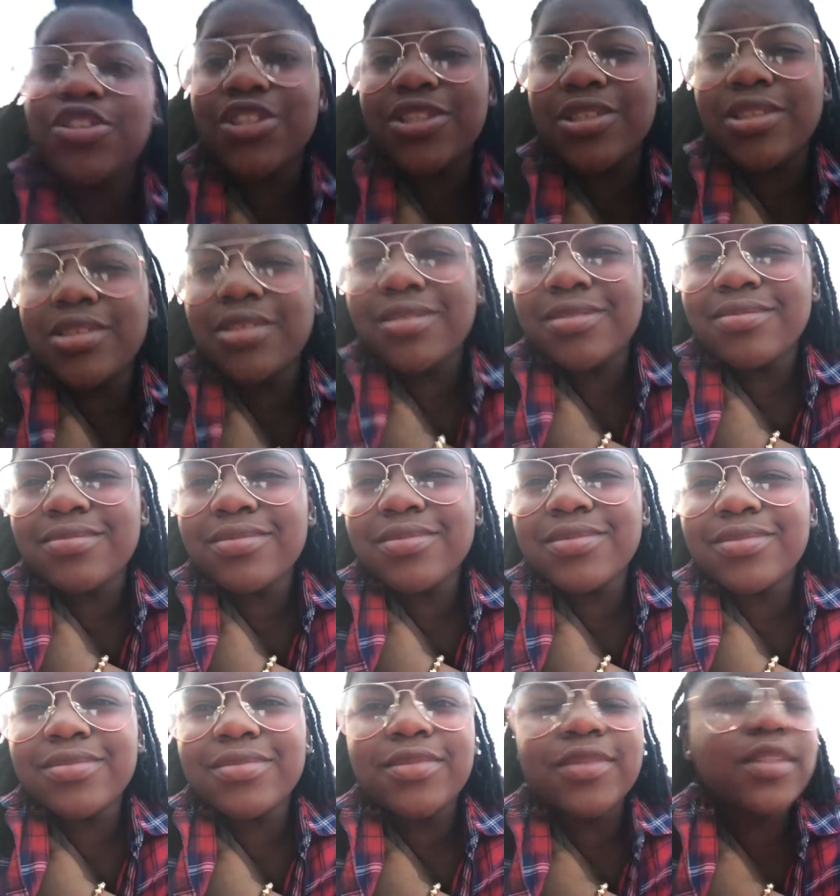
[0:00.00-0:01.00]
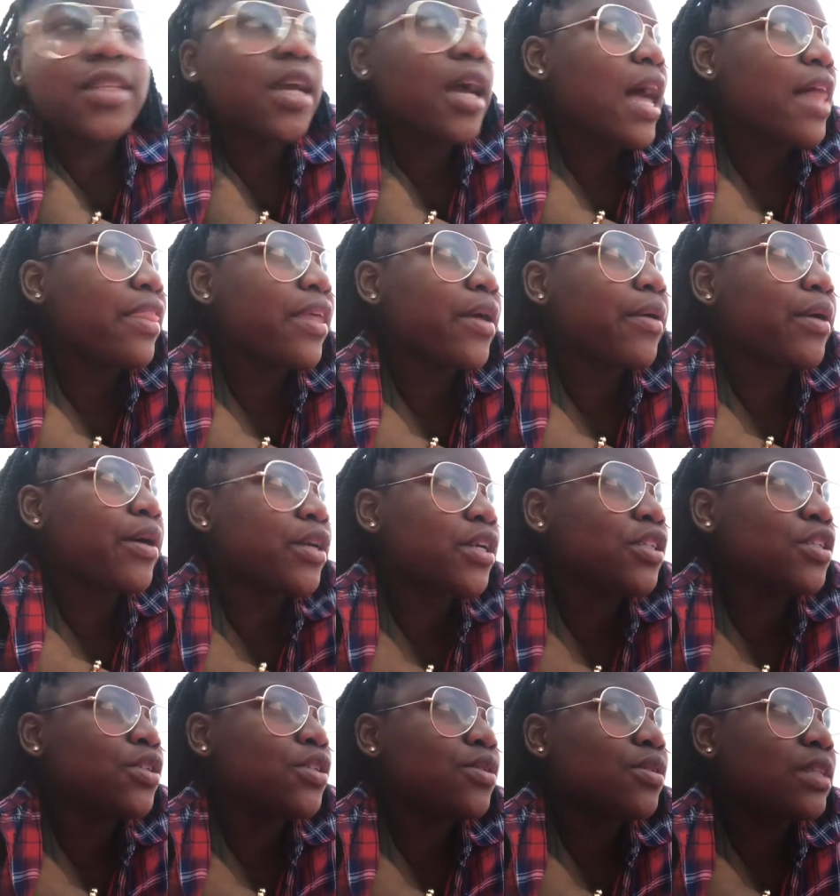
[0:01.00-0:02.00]
sheet. I think we're
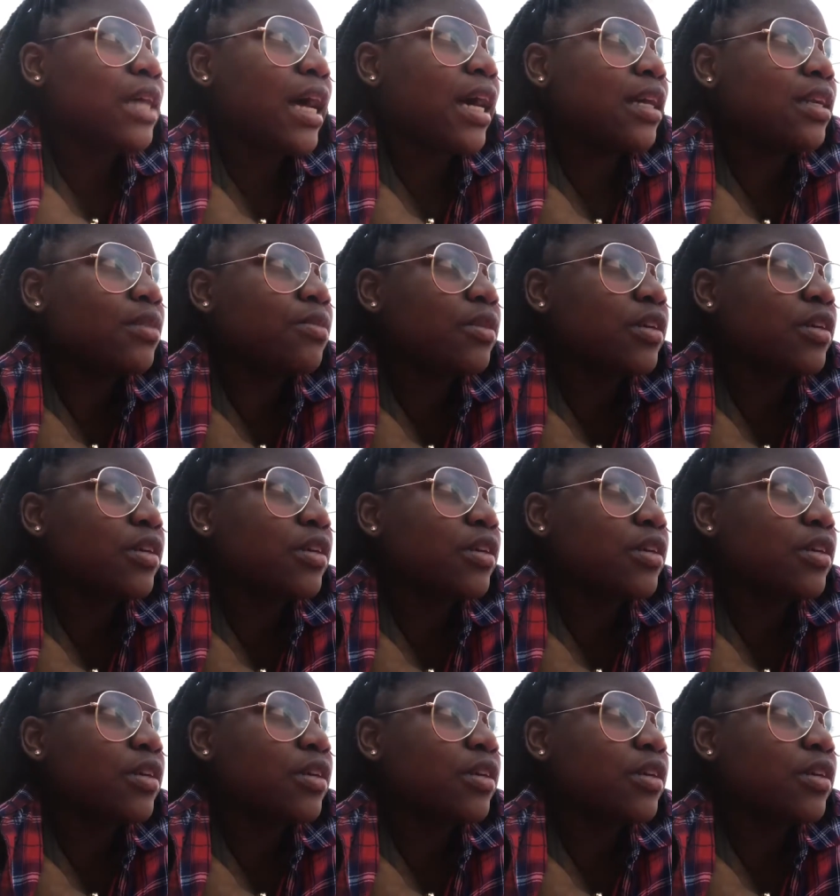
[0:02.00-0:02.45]
gonna do that.